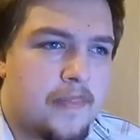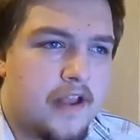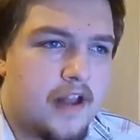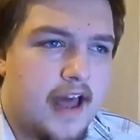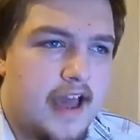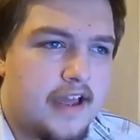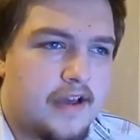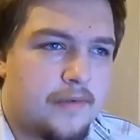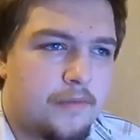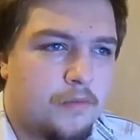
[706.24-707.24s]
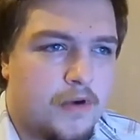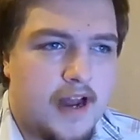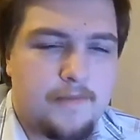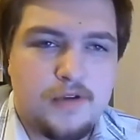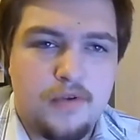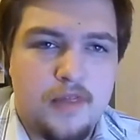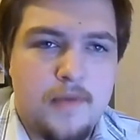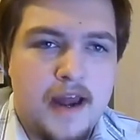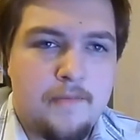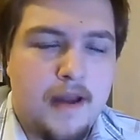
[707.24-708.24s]
like what happened with the
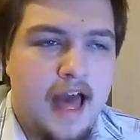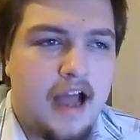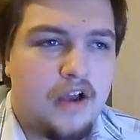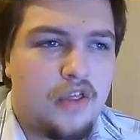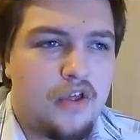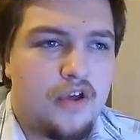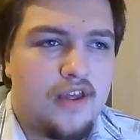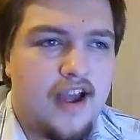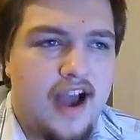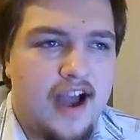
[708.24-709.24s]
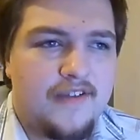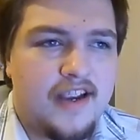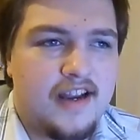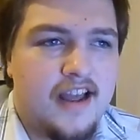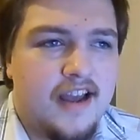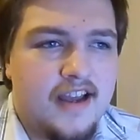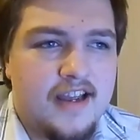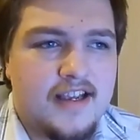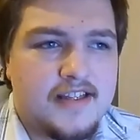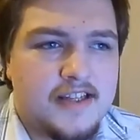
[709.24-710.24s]
Man in Black. Other, I mean,
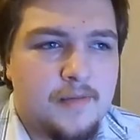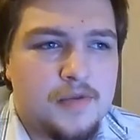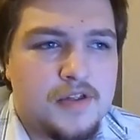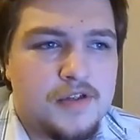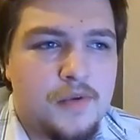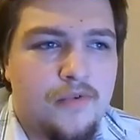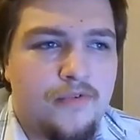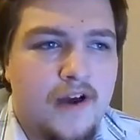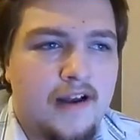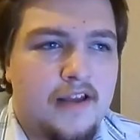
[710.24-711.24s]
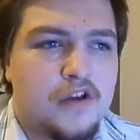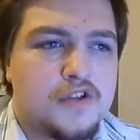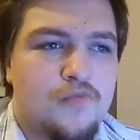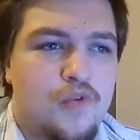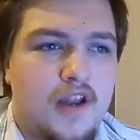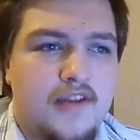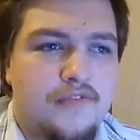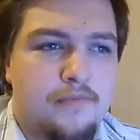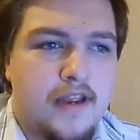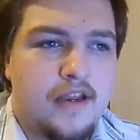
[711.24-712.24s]
he seemed to have finally got some relief
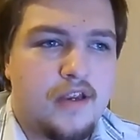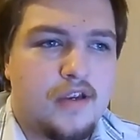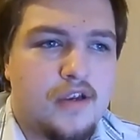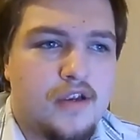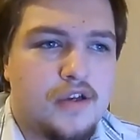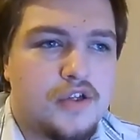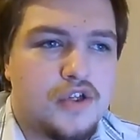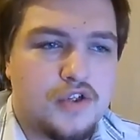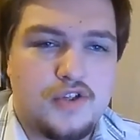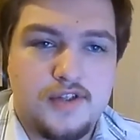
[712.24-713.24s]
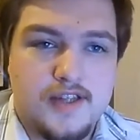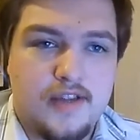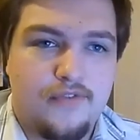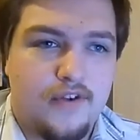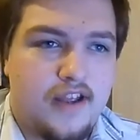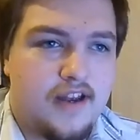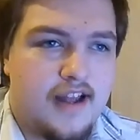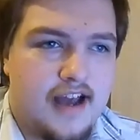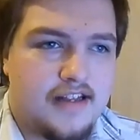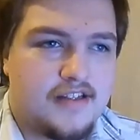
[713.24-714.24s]
being shot successfully in
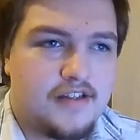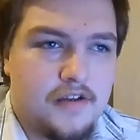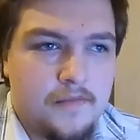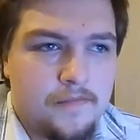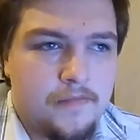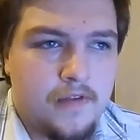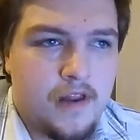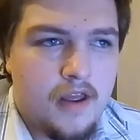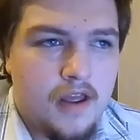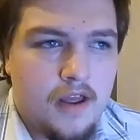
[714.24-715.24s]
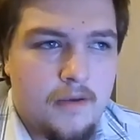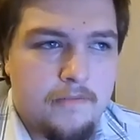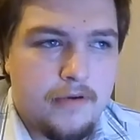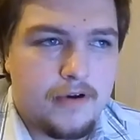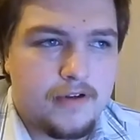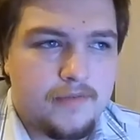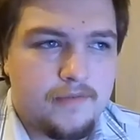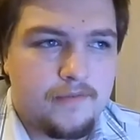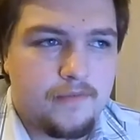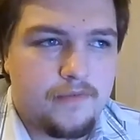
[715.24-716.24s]
that. But
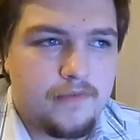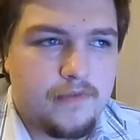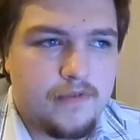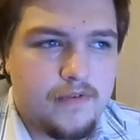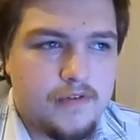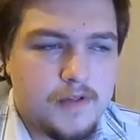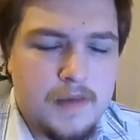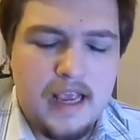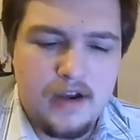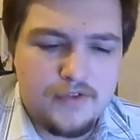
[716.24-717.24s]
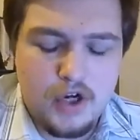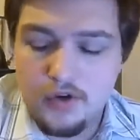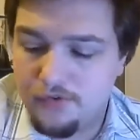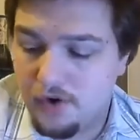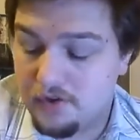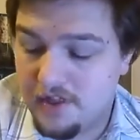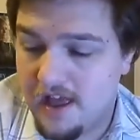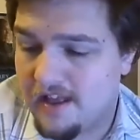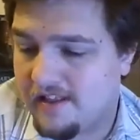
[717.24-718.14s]
speaking of Doctor Ford, that